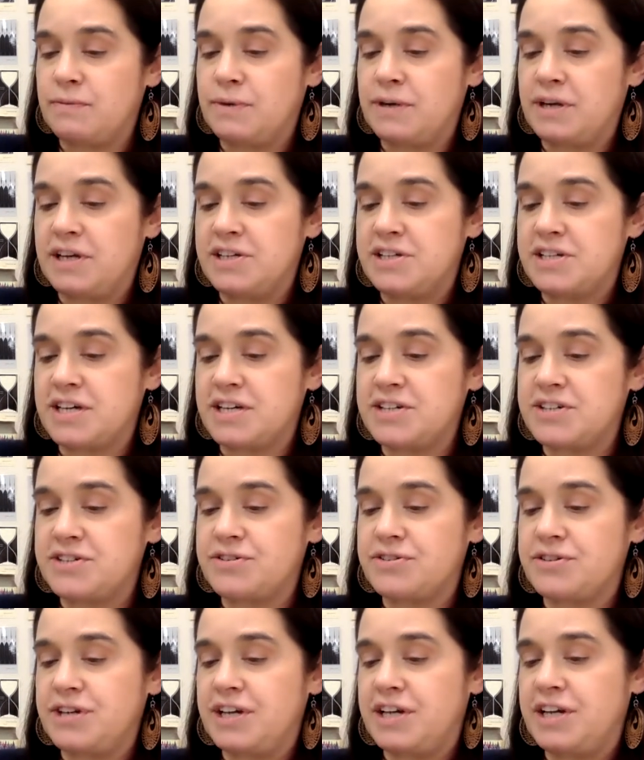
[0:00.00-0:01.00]
when he touched
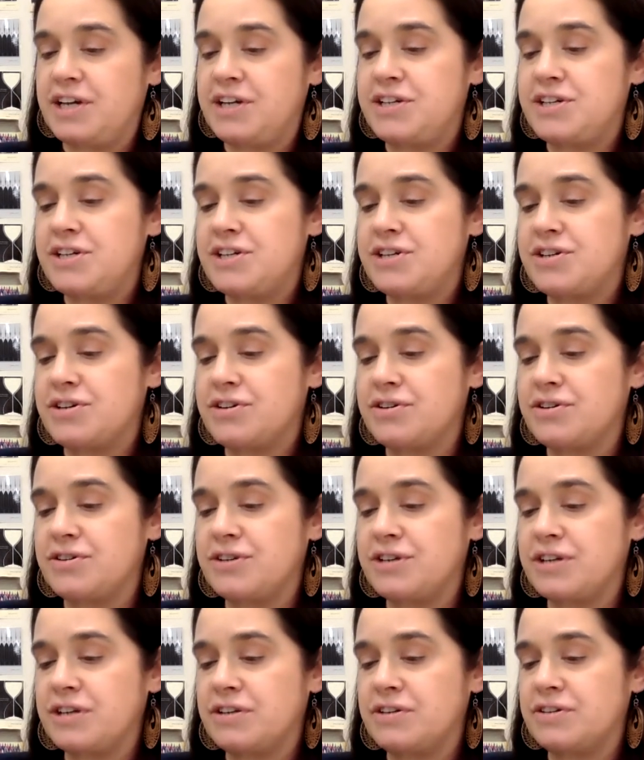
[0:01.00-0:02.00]
her knee, she
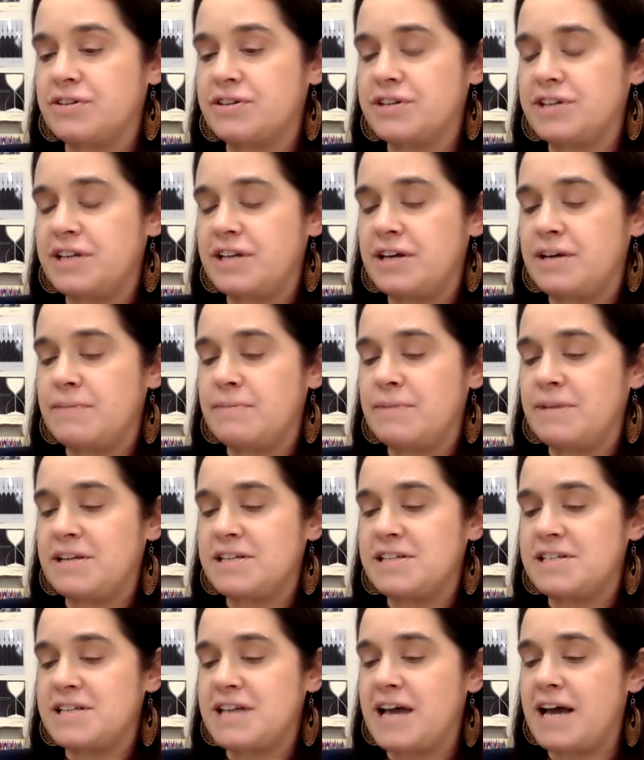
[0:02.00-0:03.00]
turned and looked at him in a
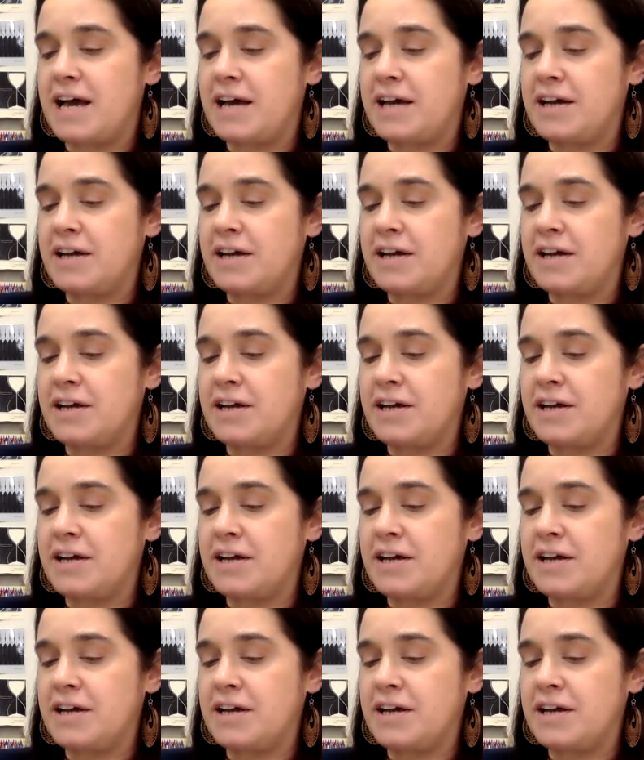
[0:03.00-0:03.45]
sad,